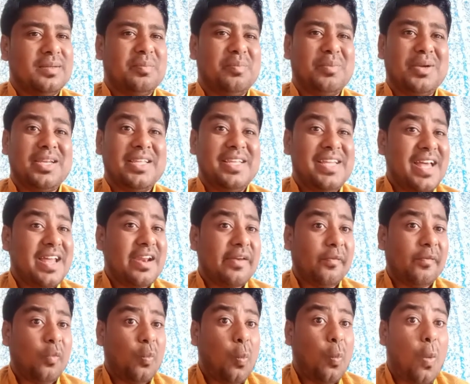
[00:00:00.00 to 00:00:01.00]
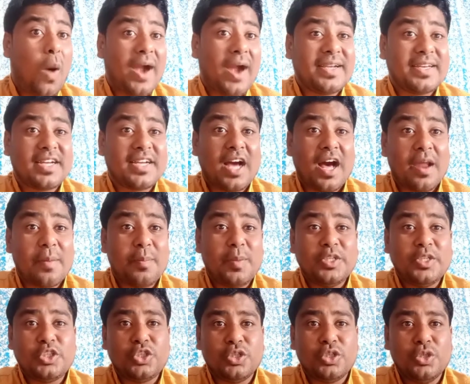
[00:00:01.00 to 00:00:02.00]
But here what
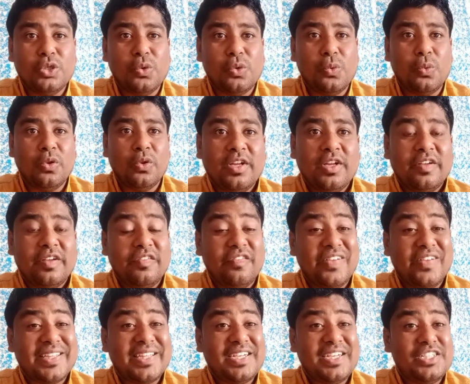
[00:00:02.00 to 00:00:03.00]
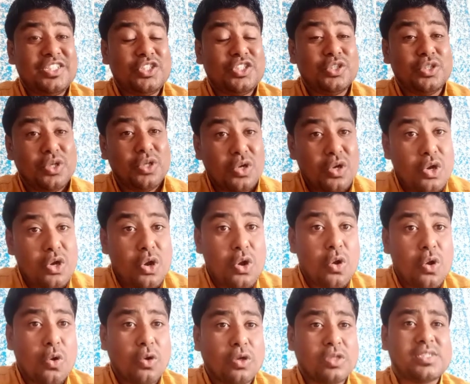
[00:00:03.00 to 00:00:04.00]
carbon should do, whether it should
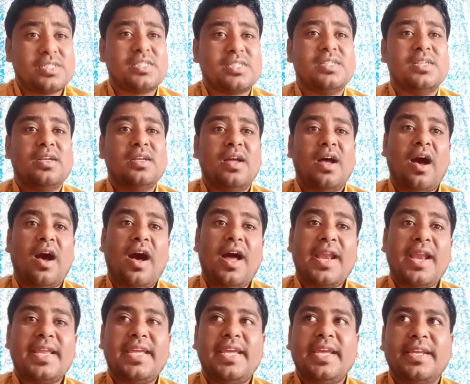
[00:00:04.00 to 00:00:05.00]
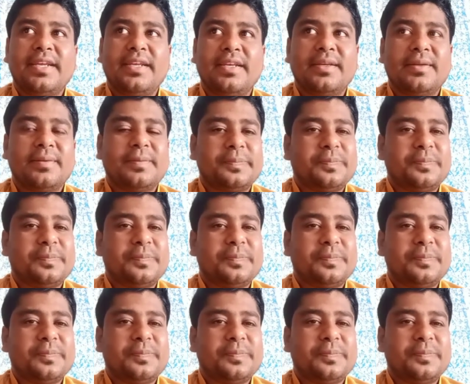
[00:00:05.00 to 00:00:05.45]
lose or gain,